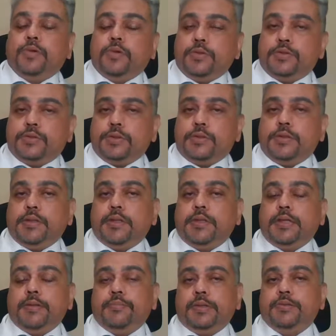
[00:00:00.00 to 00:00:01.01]
most children
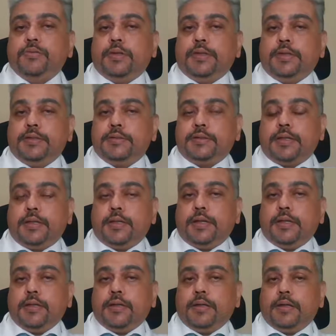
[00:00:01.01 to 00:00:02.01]
are able to
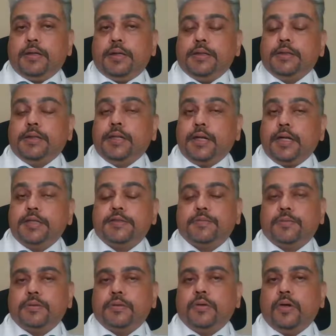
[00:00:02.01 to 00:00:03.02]
understand and
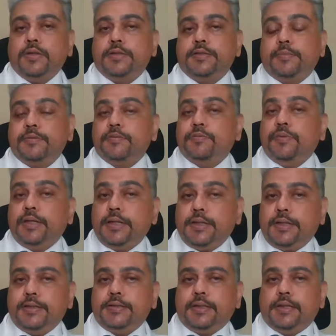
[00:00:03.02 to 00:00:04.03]
grasp concepts
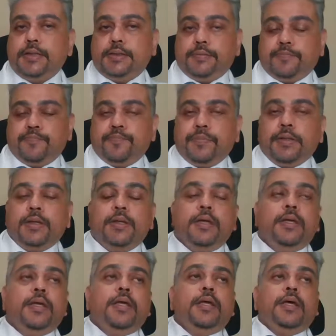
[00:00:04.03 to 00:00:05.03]
very easily.
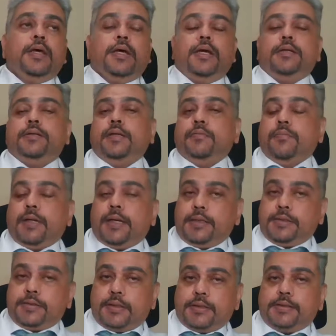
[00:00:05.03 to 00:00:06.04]
And their
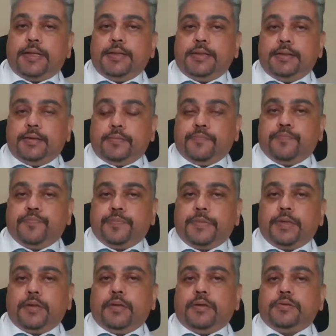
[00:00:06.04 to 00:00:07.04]
minds are tender.
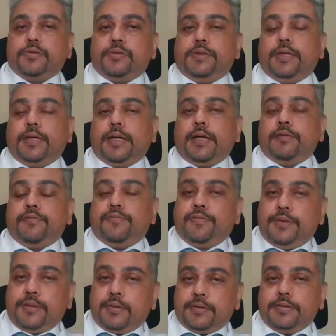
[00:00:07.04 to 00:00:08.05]
So they
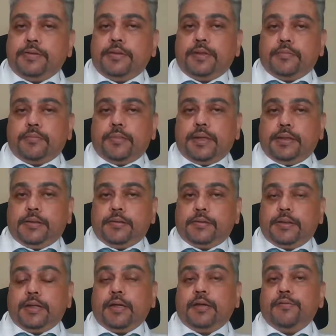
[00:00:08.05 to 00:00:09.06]
have fears in their mind.
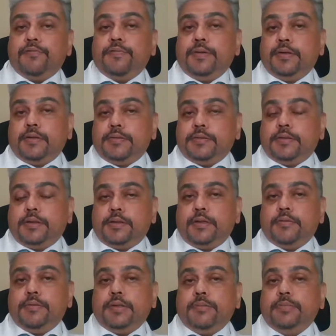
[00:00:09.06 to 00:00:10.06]
They have fears
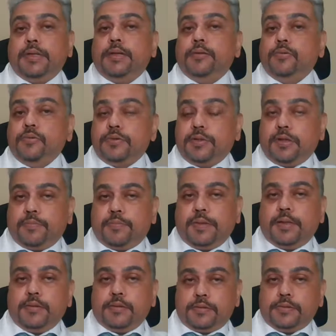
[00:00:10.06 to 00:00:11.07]
that they may lose their
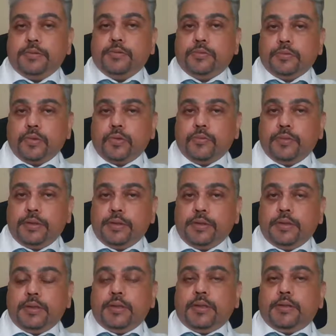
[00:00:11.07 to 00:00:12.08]
parents due to COVID.
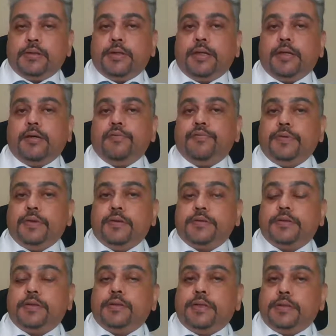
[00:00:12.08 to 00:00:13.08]
They have
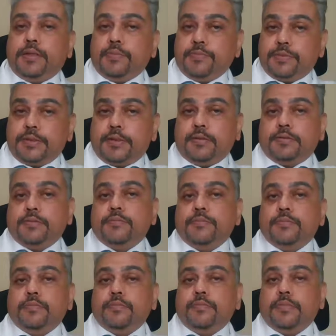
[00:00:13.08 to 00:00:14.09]
fears that they
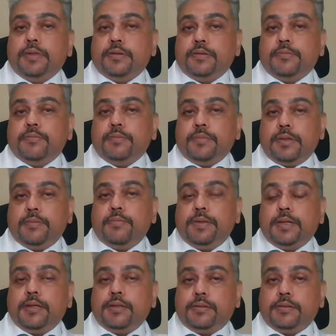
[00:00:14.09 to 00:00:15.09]
themselves may
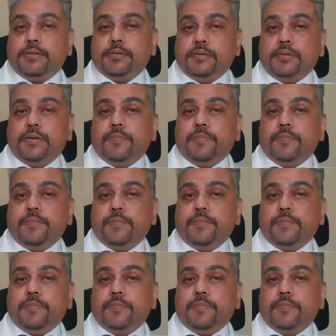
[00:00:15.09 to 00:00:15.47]
be at